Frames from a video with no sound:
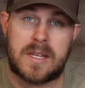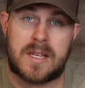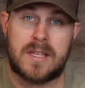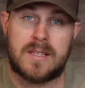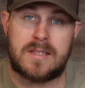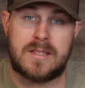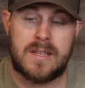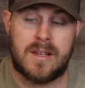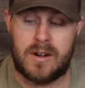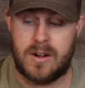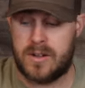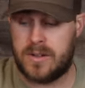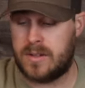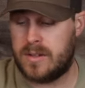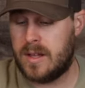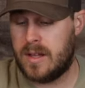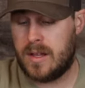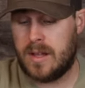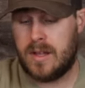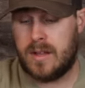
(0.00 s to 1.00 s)
to consider.
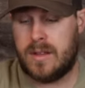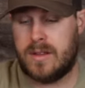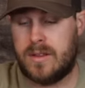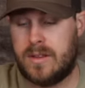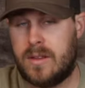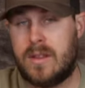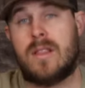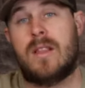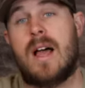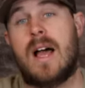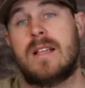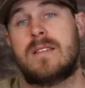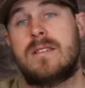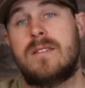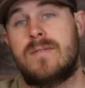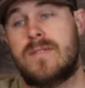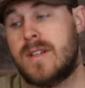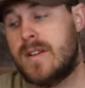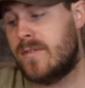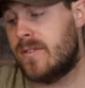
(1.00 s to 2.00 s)
Lots
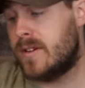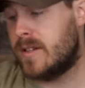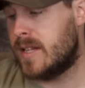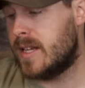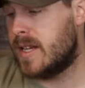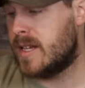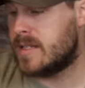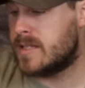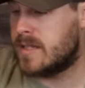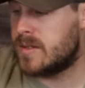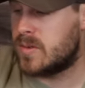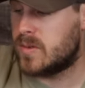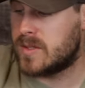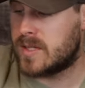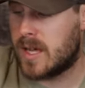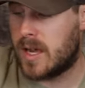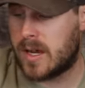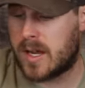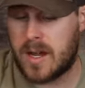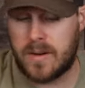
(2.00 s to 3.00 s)
of different things. This
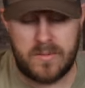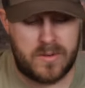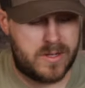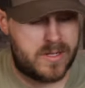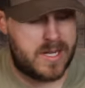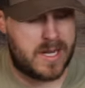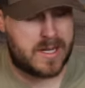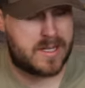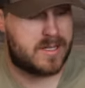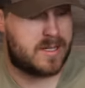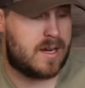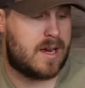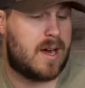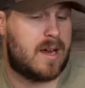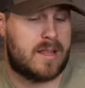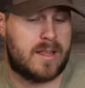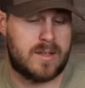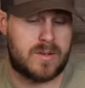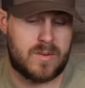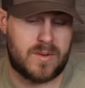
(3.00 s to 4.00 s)
one's got Comfortech
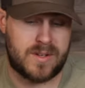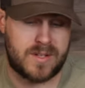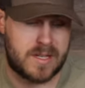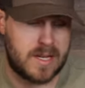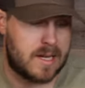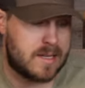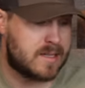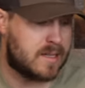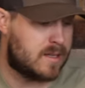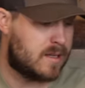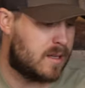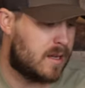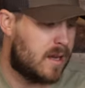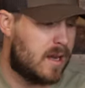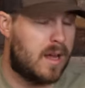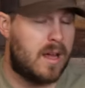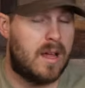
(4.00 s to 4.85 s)
stock, this one doesn't.